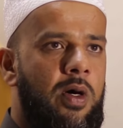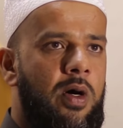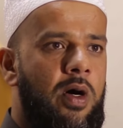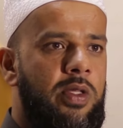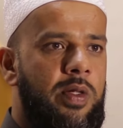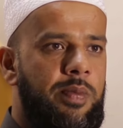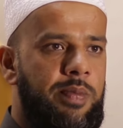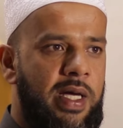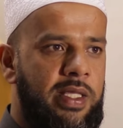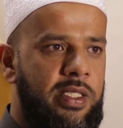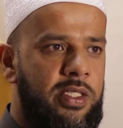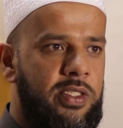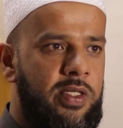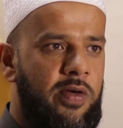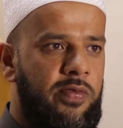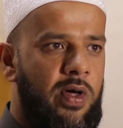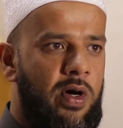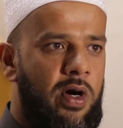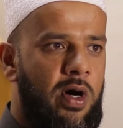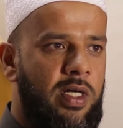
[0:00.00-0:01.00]
on the matters
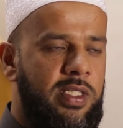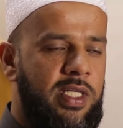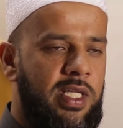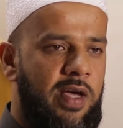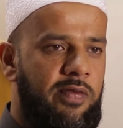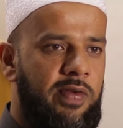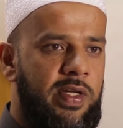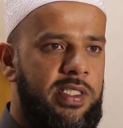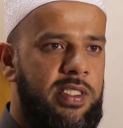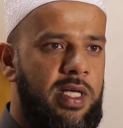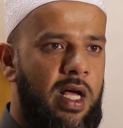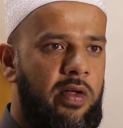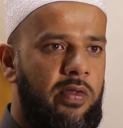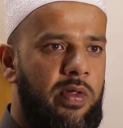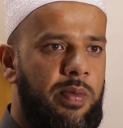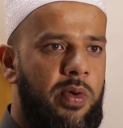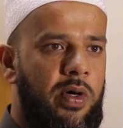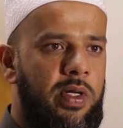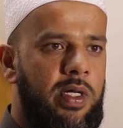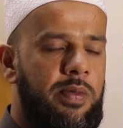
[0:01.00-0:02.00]
of the heart and every cell of
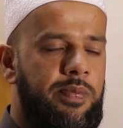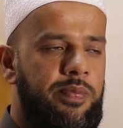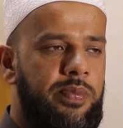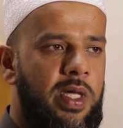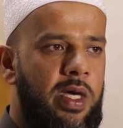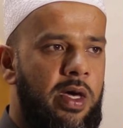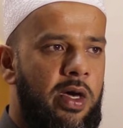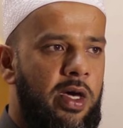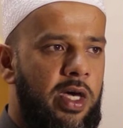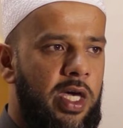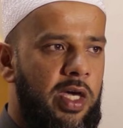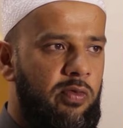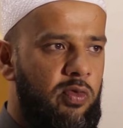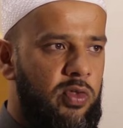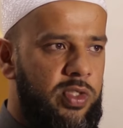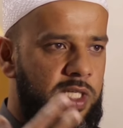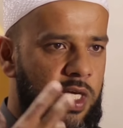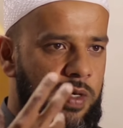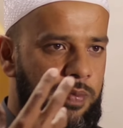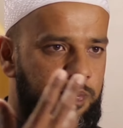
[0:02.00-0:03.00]
the body. If you're
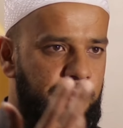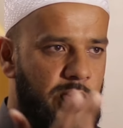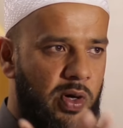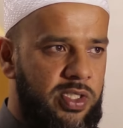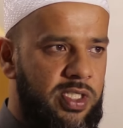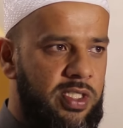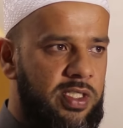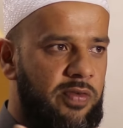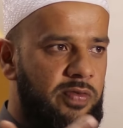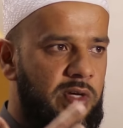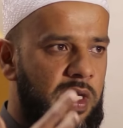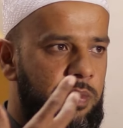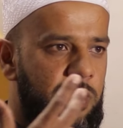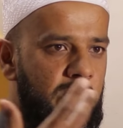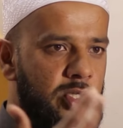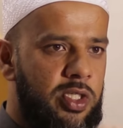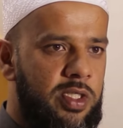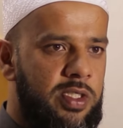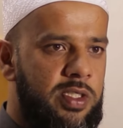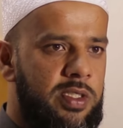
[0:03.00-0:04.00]
seeing positive
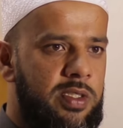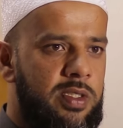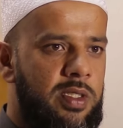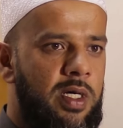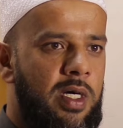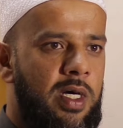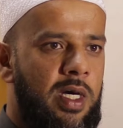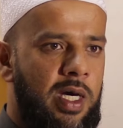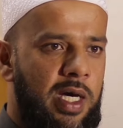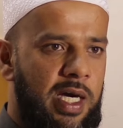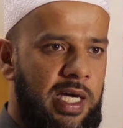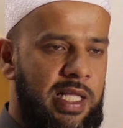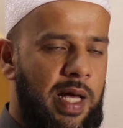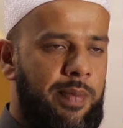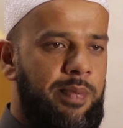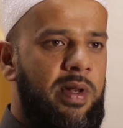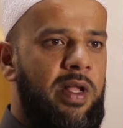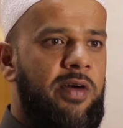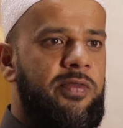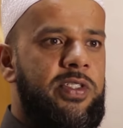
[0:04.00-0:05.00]
images, it
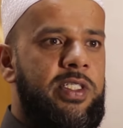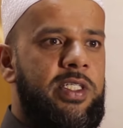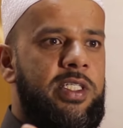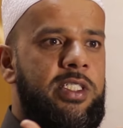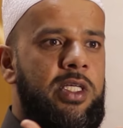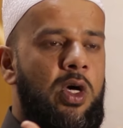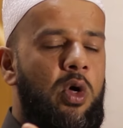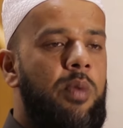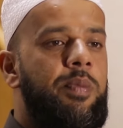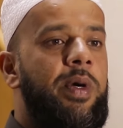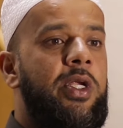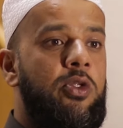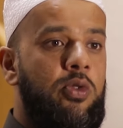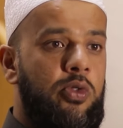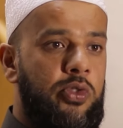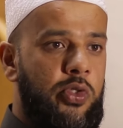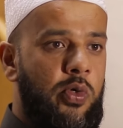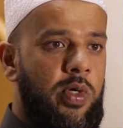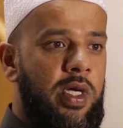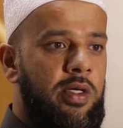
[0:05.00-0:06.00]
uplifts the soul, but it
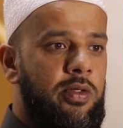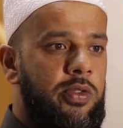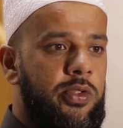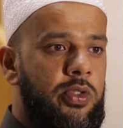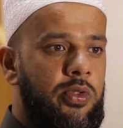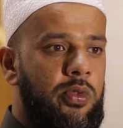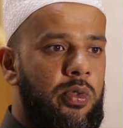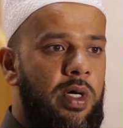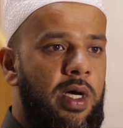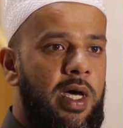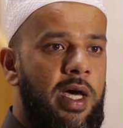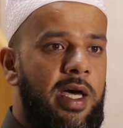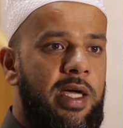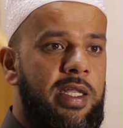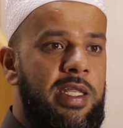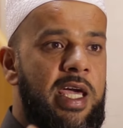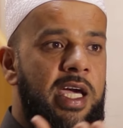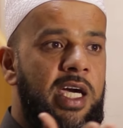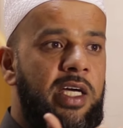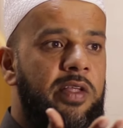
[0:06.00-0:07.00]
also heals you.
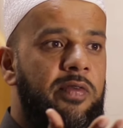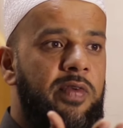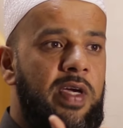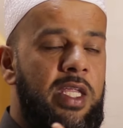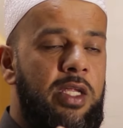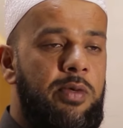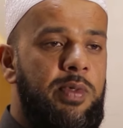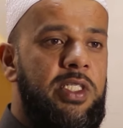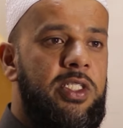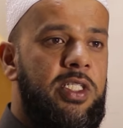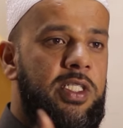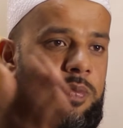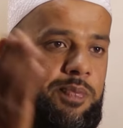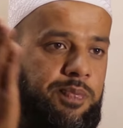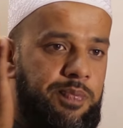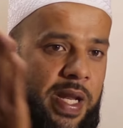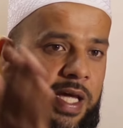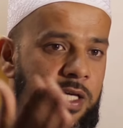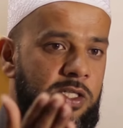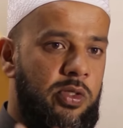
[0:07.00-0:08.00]
Negative images
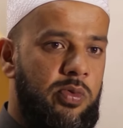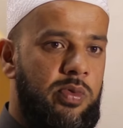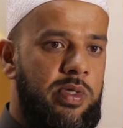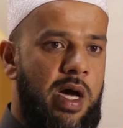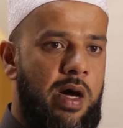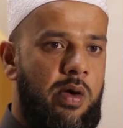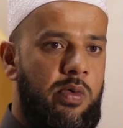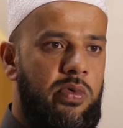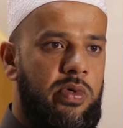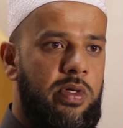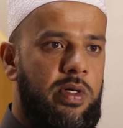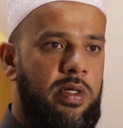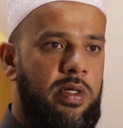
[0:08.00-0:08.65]
breaks you down.